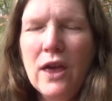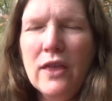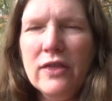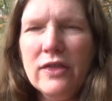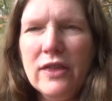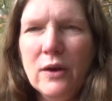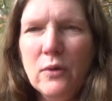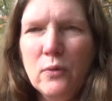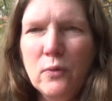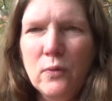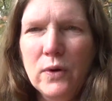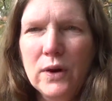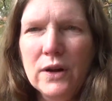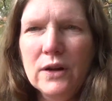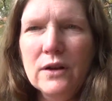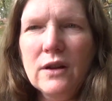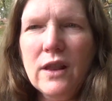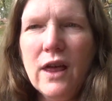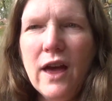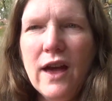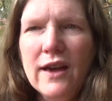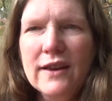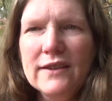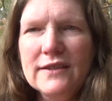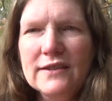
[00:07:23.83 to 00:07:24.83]
They
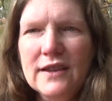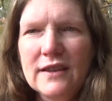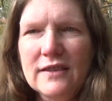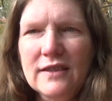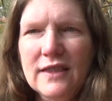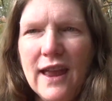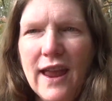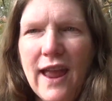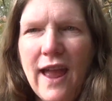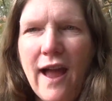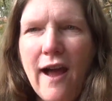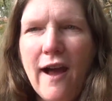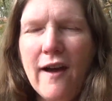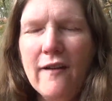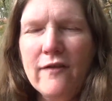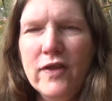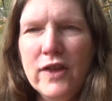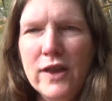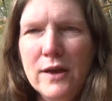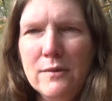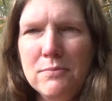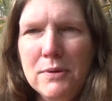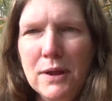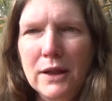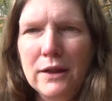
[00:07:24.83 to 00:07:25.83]
realize that they have
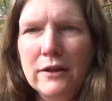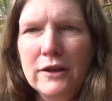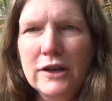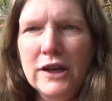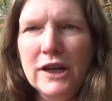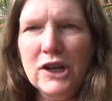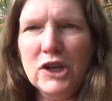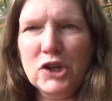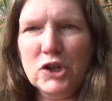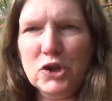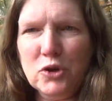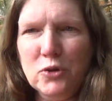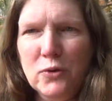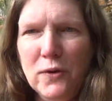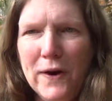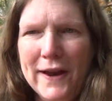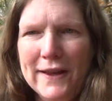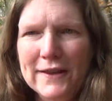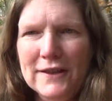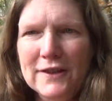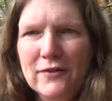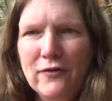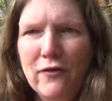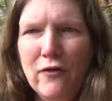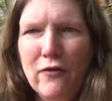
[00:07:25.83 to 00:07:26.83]
the ability to
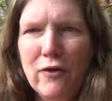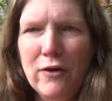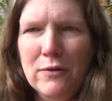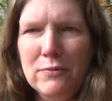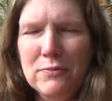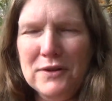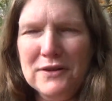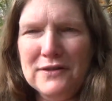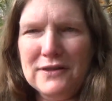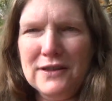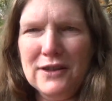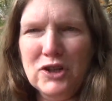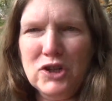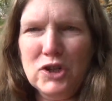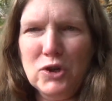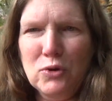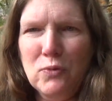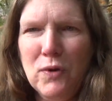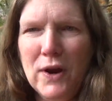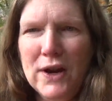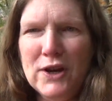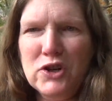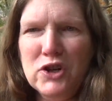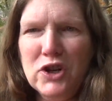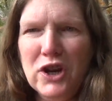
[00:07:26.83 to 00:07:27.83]
transform the
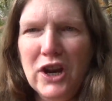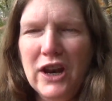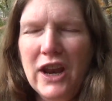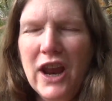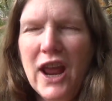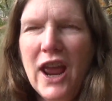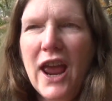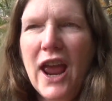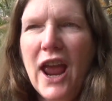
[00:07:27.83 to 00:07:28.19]
situation,